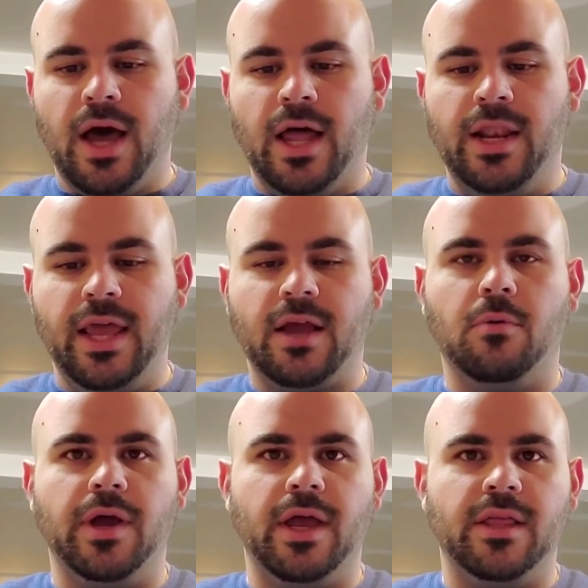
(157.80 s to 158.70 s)
Nick
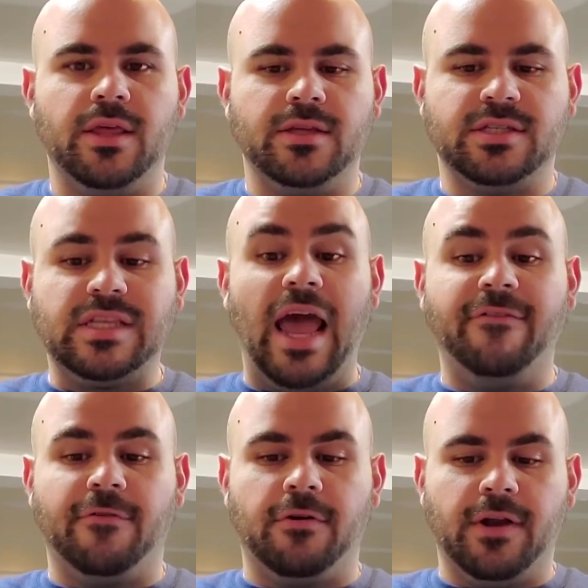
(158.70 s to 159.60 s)
with
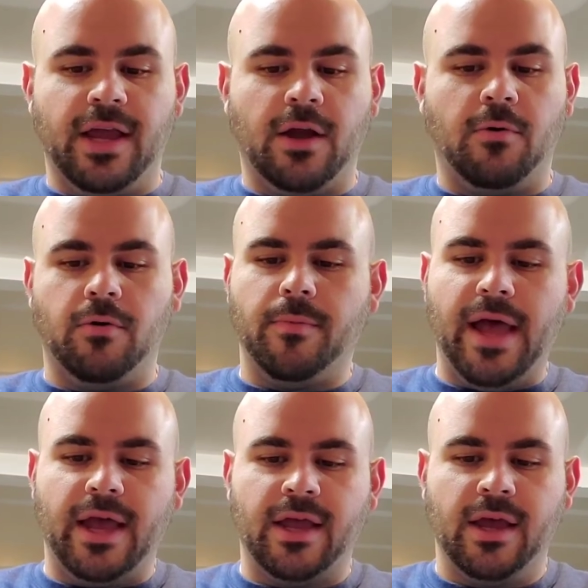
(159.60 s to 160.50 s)
Stafford at
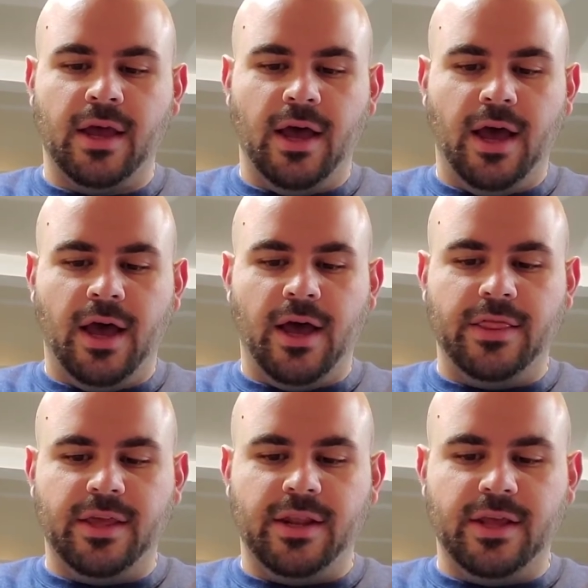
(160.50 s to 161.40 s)
quarterback,
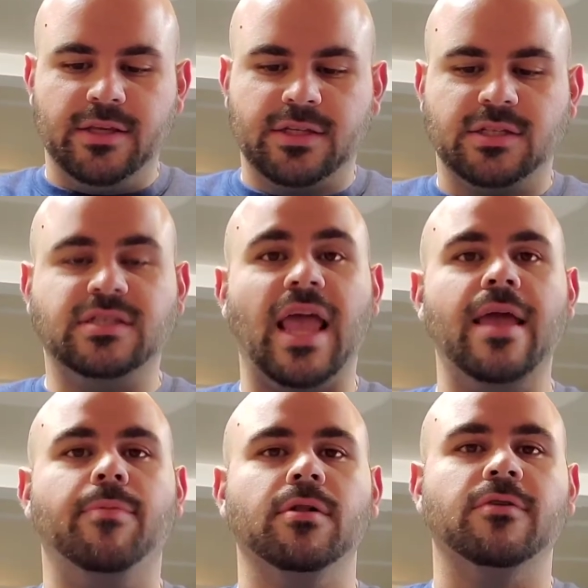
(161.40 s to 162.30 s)
then his
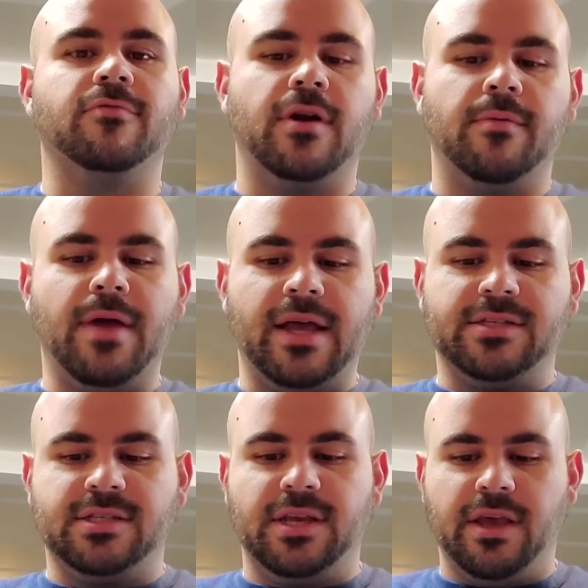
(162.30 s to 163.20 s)
stable of running backs,
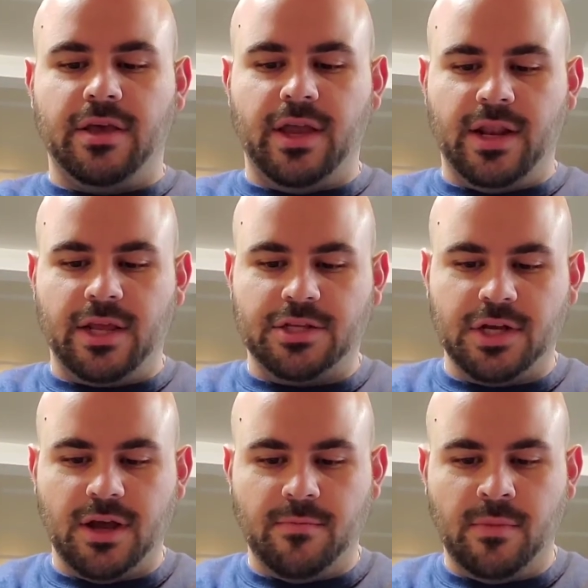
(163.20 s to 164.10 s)
Zeke Elliott, Nick
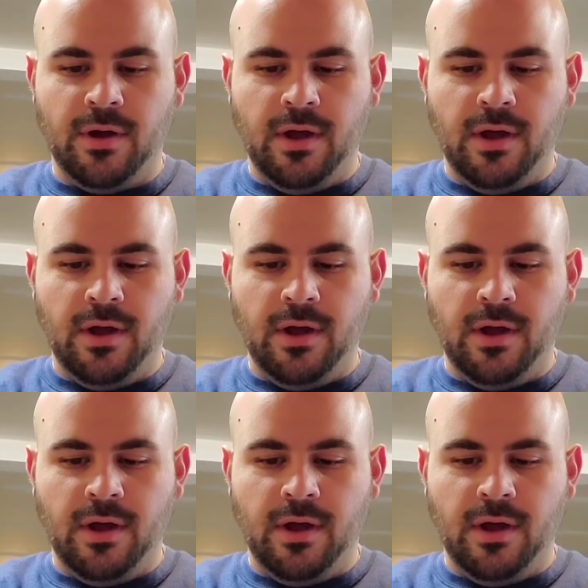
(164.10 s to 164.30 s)
Chubb.